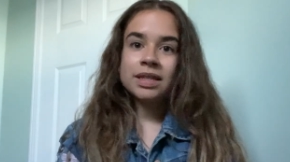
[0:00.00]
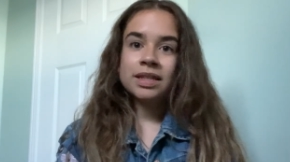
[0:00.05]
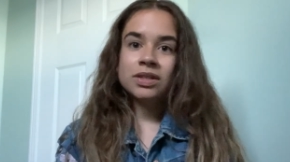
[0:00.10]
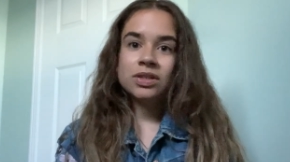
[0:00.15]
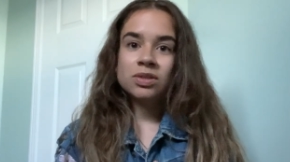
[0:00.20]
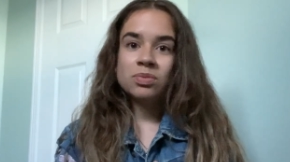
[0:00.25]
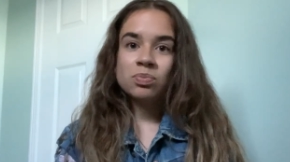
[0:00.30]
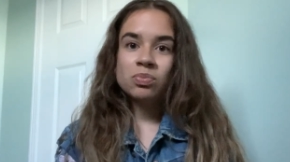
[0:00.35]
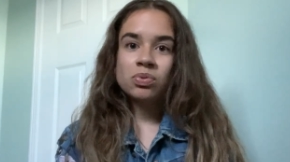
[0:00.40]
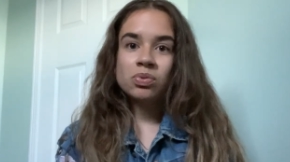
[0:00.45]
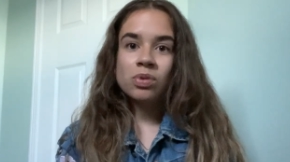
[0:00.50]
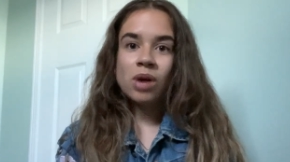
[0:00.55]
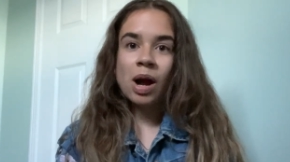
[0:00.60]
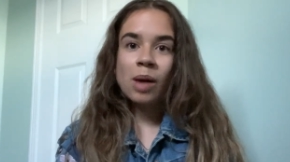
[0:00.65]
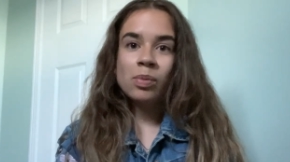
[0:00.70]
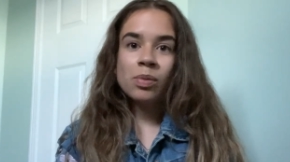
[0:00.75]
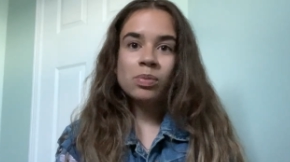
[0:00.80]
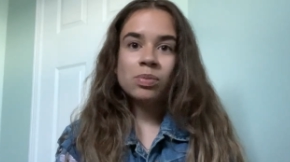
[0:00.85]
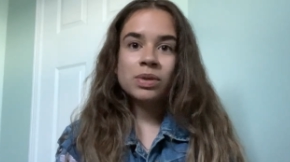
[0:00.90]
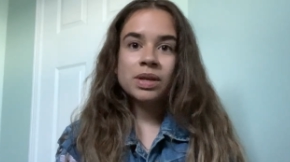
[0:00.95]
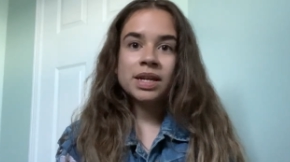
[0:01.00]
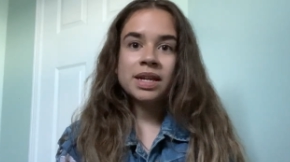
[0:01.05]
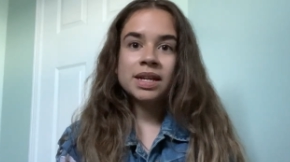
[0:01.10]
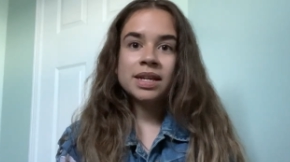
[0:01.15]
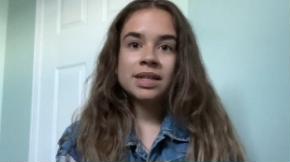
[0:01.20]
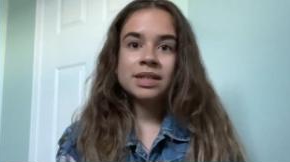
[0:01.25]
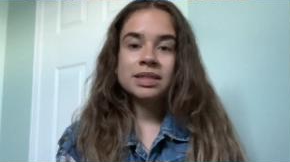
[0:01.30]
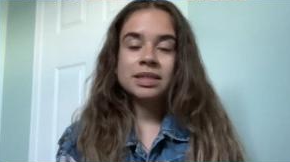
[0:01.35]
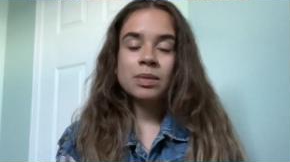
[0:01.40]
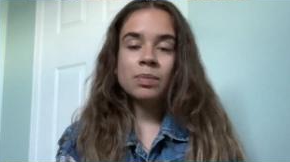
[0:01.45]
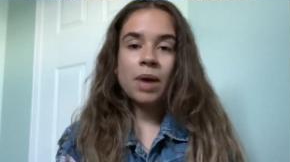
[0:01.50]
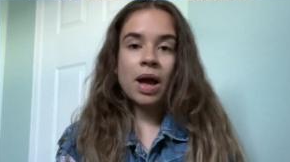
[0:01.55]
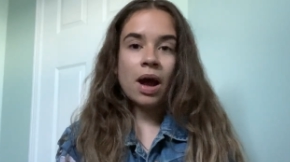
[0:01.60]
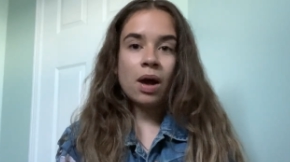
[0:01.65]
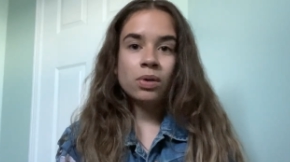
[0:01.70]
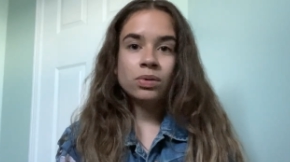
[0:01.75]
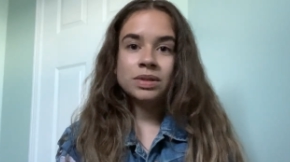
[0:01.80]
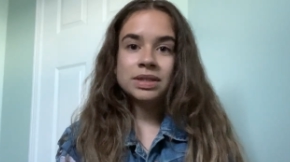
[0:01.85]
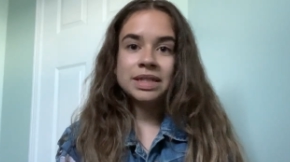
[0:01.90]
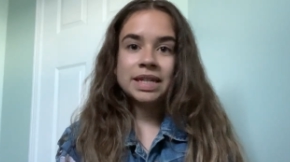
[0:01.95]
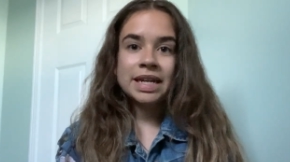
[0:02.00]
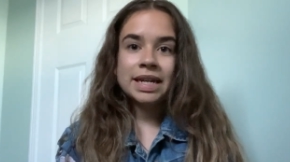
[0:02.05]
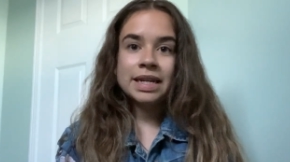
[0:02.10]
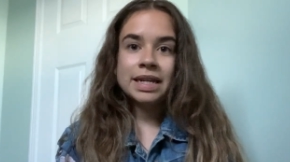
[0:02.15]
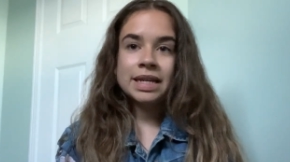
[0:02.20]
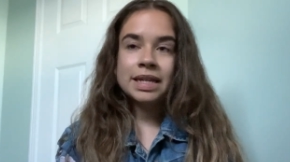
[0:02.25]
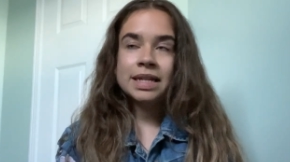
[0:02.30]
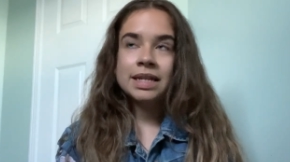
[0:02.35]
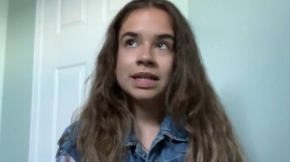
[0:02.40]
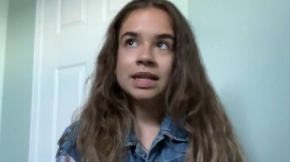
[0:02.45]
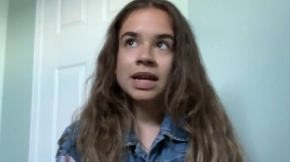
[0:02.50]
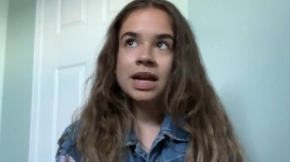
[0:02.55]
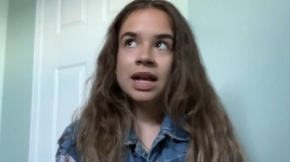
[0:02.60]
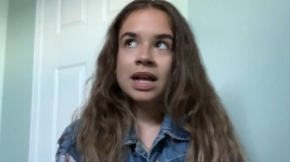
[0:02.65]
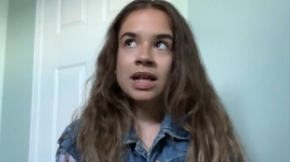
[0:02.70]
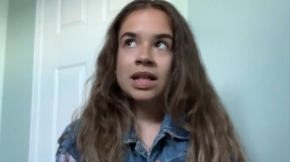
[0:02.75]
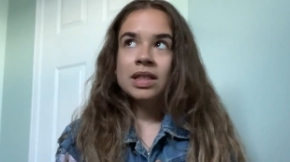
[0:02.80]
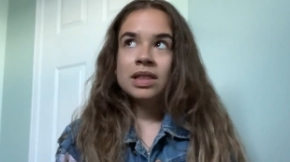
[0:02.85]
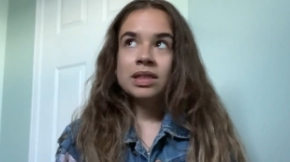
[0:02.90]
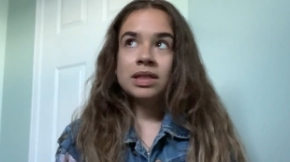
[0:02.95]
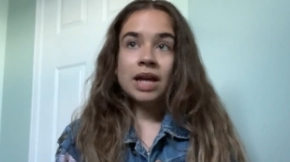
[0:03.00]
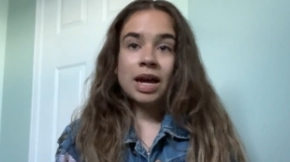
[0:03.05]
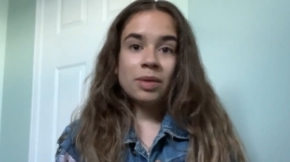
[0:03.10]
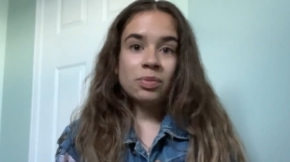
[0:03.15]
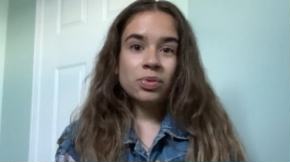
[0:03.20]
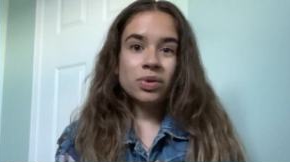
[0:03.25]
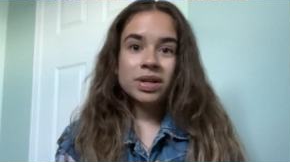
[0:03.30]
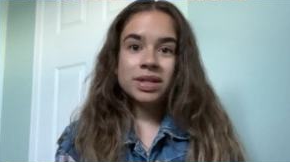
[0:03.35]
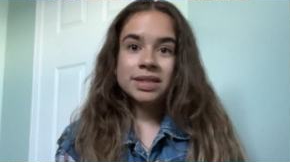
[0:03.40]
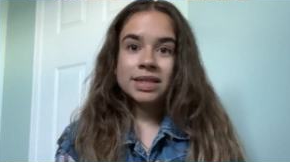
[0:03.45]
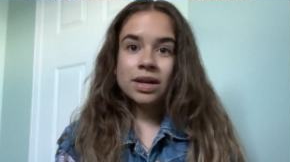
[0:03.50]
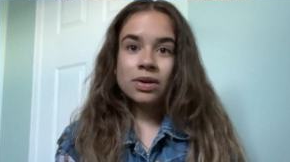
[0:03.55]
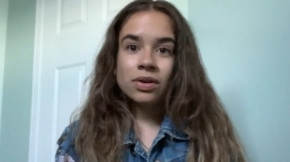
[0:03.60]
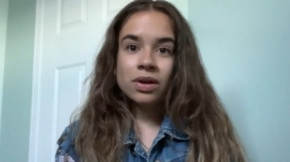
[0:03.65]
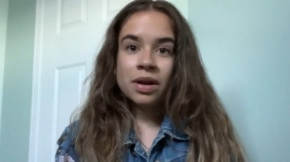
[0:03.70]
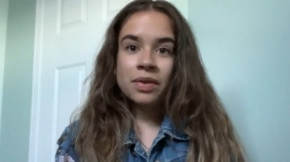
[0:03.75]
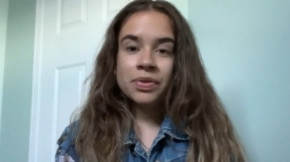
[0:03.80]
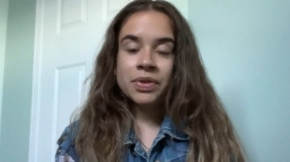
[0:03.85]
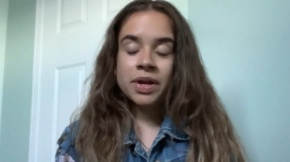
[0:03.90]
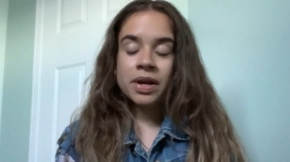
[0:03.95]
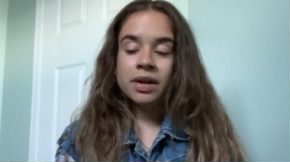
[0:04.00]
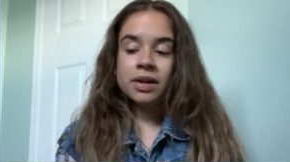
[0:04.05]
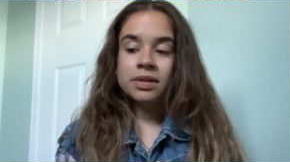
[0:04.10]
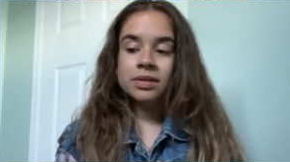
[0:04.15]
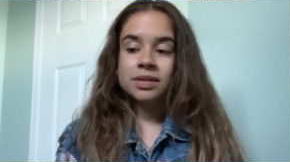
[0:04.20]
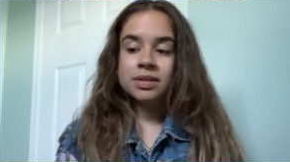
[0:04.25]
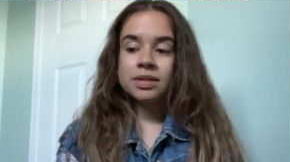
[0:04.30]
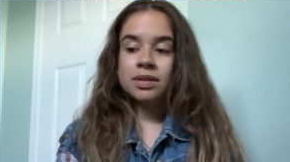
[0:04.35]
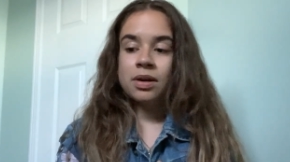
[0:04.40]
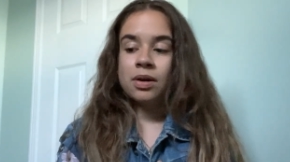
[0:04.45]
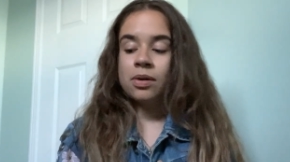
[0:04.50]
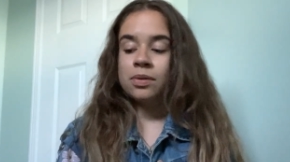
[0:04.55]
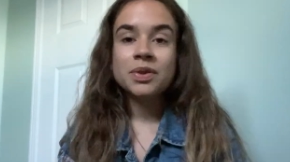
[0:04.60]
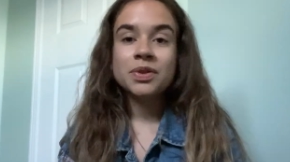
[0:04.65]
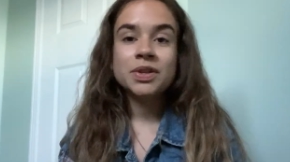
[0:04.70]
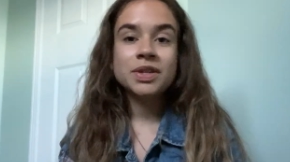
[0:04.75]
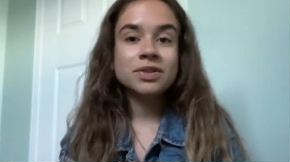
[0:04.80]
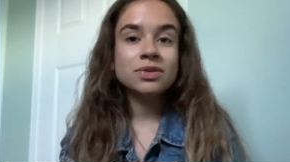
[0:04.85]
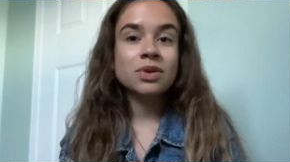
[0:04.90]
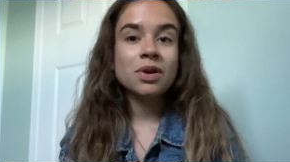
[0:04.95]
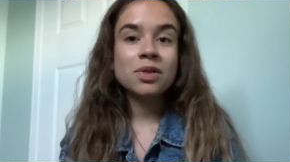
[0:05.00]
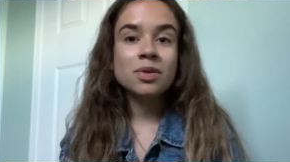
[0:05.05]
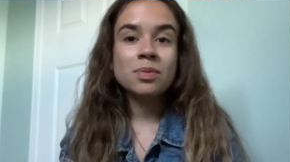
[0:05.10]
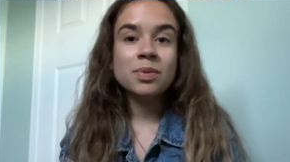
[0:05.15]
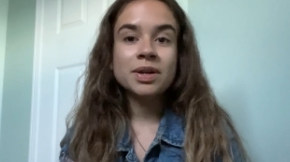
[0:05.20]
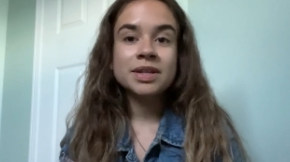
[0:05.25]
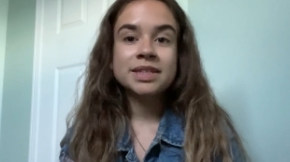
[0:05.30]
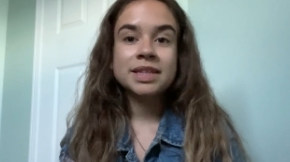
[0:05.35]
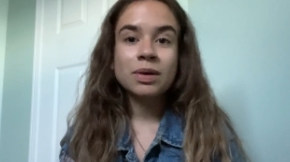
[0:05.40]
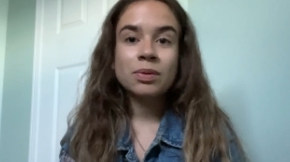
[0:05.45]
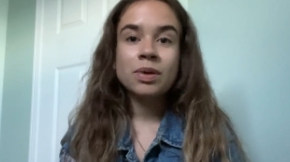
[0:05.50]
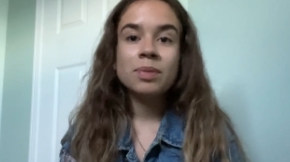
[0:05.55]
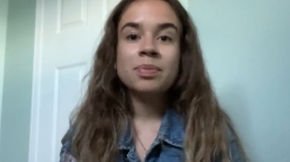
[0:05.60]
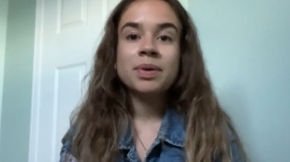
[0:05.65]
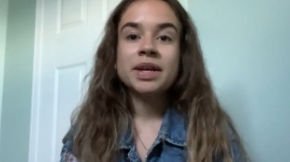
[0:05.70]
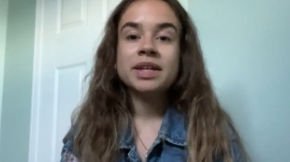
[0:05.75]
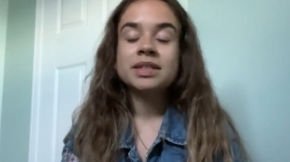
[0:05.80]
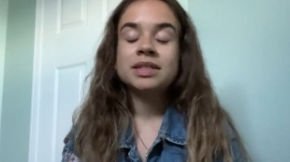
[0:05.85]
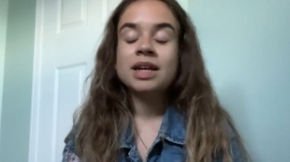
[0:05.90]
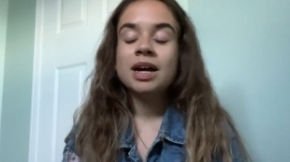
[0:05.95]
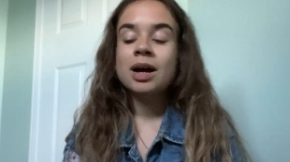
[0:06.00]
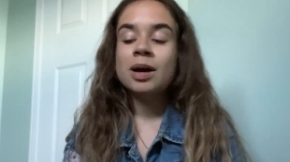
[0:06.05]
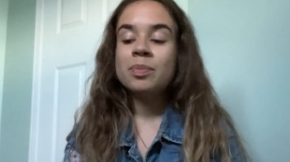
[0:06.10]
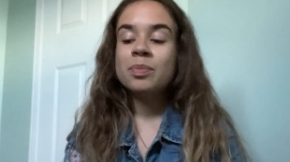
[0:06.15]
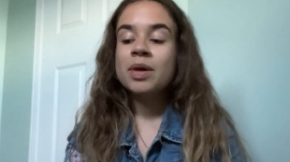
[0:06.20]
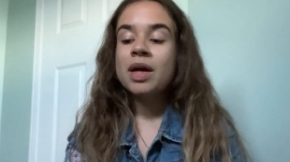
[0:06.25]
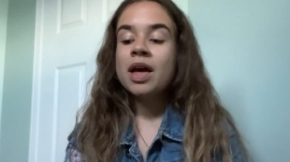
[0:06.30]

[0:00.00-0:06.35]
There's probably some outdated libraries that are on there. So these are all the books that we picked up